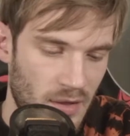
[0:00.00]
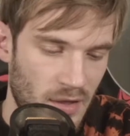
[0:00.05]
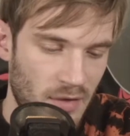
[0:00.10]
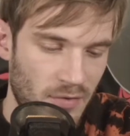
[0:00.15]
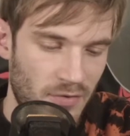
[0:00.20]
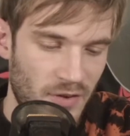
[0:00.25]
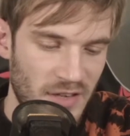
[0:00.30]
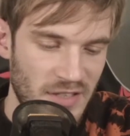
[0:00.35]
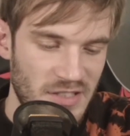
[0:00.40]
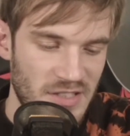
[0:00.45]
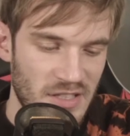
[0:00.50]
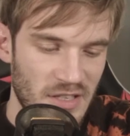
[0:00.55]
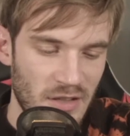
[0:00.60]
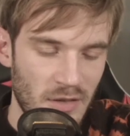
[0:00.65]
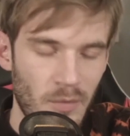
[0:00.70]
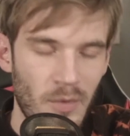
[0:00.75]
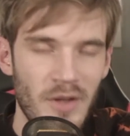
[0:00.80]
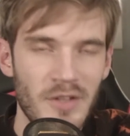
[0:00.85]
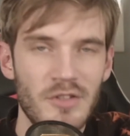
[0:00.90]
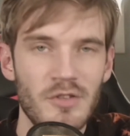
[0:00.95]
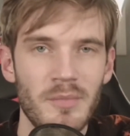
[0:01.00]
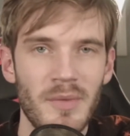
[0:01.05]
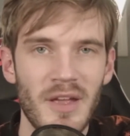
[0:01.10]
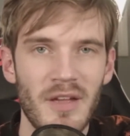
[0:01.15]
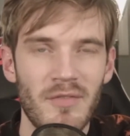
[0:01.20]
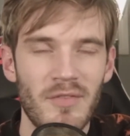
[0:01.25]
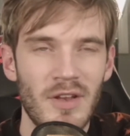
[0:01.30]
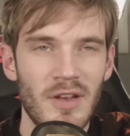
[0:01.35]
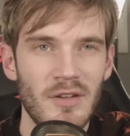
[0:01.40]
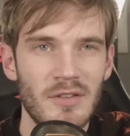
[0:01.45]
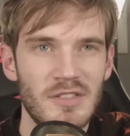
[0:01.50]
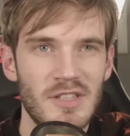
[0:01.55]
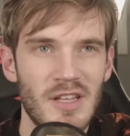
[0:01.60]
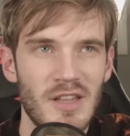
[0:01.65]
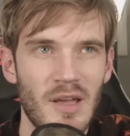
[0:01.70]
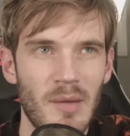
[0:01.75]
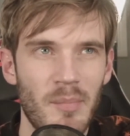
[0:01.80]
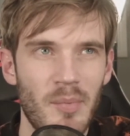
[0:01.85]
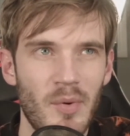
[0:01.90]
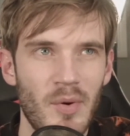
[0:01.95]
if I still want to make videos
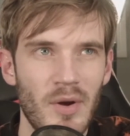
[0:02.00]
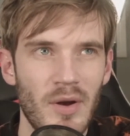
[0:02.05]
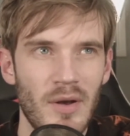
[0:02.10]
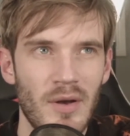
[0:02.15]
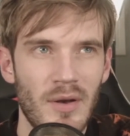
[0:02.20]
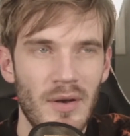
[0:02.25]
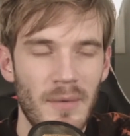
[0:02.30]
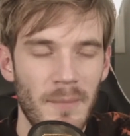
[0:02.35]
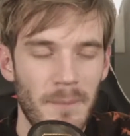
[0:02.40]
at that point,